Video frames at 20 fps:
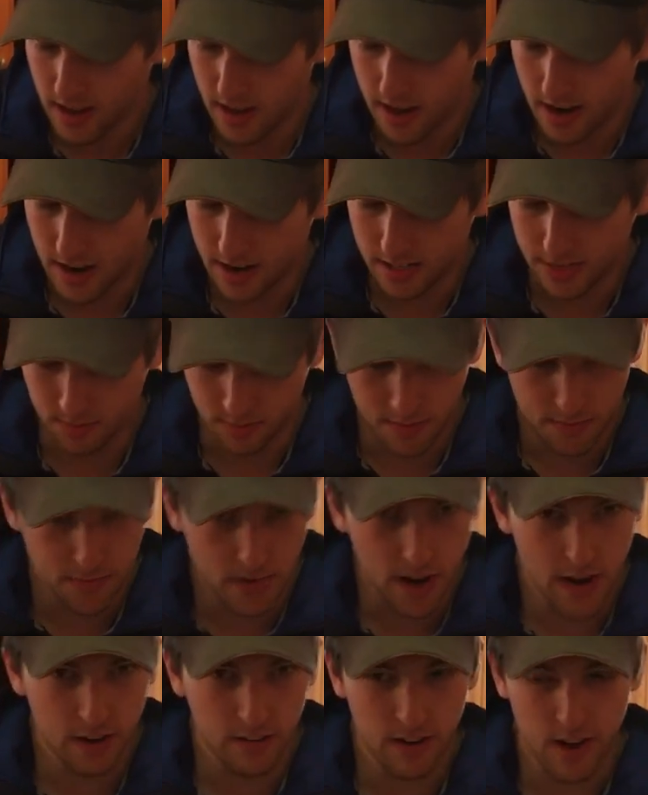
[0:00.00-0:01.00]
It's a
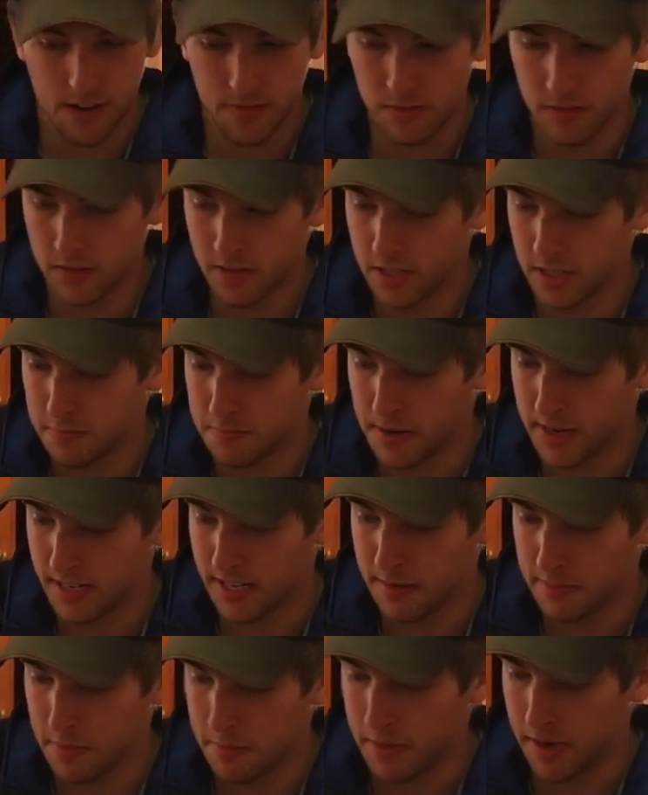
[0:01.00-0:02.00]
rimfire rifle I just
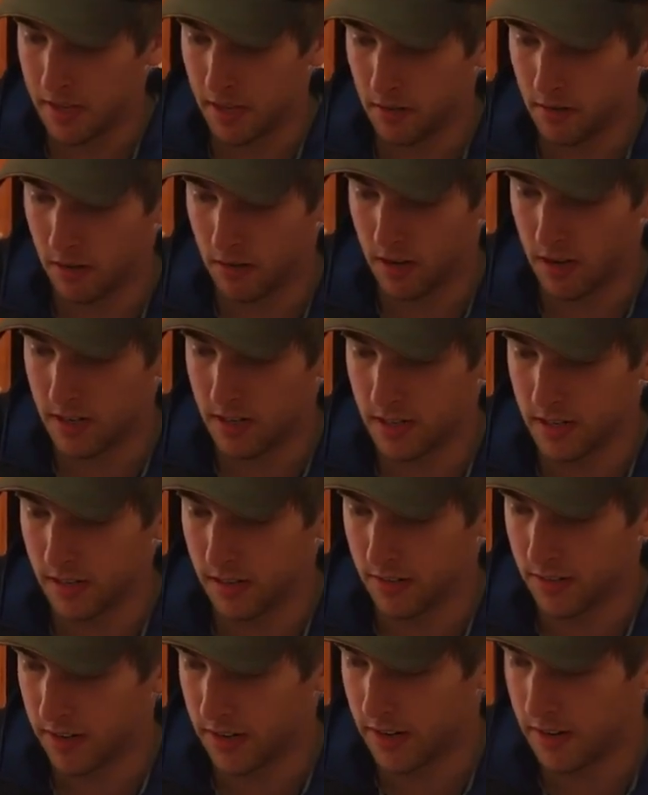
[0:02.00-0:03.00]
picked up at my local gun
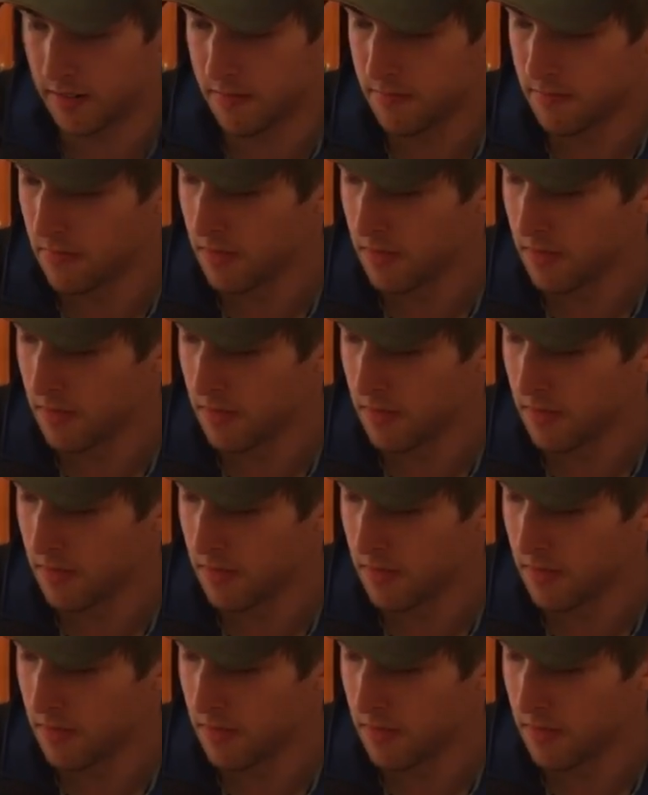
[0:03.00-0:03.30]
dealer here.